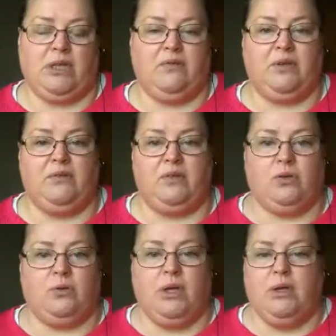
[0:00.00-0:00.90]
even if
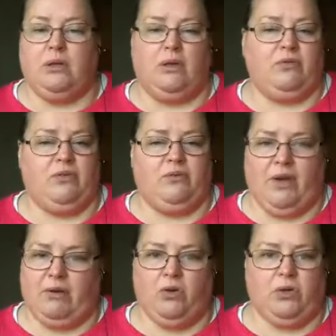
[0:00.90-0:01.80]
you're
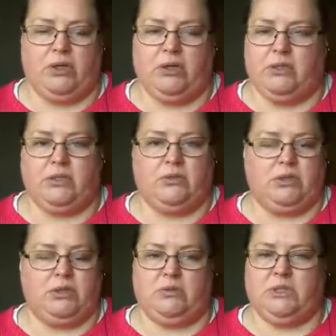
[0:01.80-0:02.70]
very organized, you
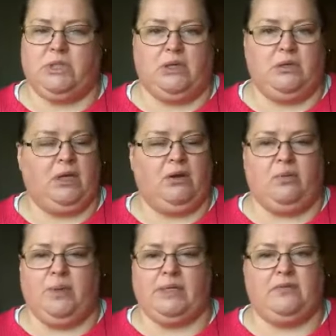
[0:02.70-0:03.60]
could do it in
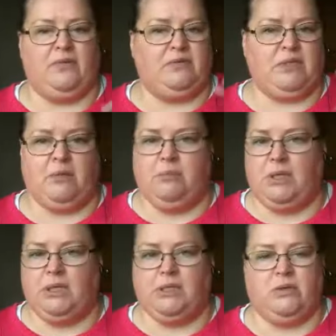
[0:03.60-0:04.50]
increments of 10
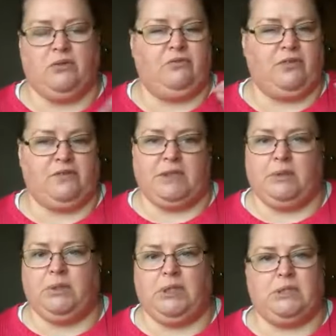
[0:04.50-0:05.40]
minutes or
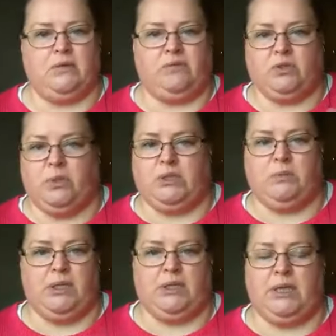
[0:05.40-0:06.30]
15 minutes or a
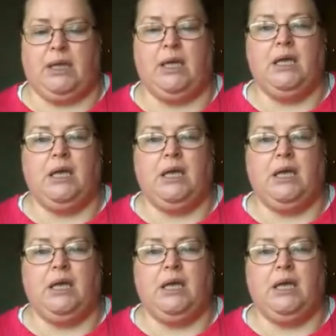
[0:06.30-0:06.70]
20-minute thing,